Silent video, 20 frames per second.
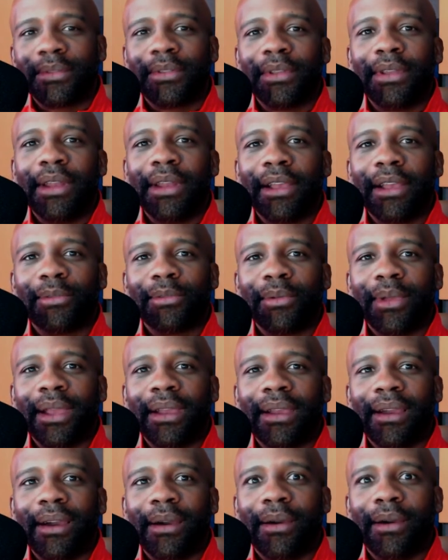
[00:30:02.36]
you next week
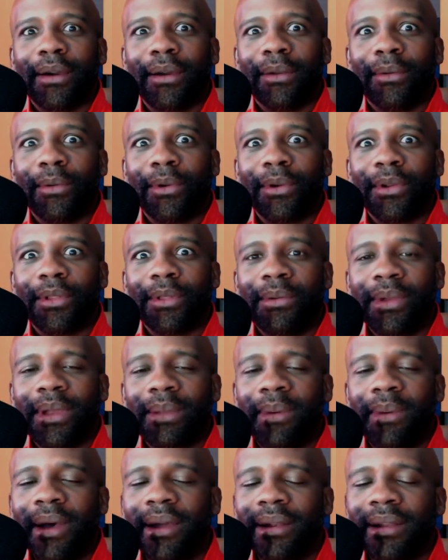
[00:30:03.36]
on Word of the Week
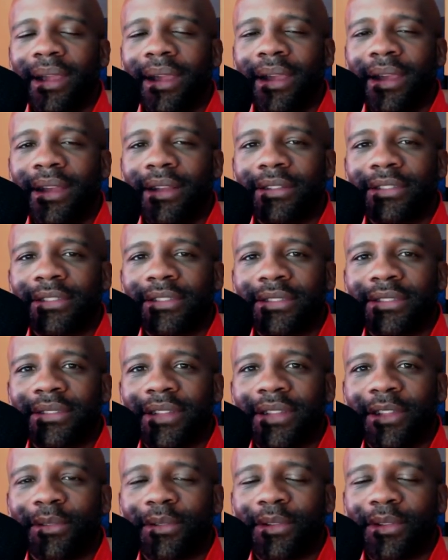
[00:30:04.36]
podcast.
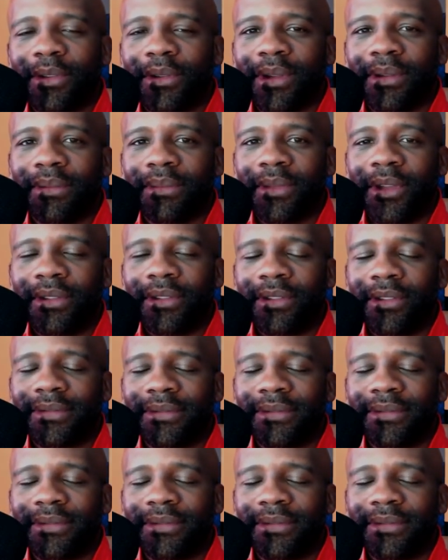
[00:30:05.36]
Thanks for tuning. Peace.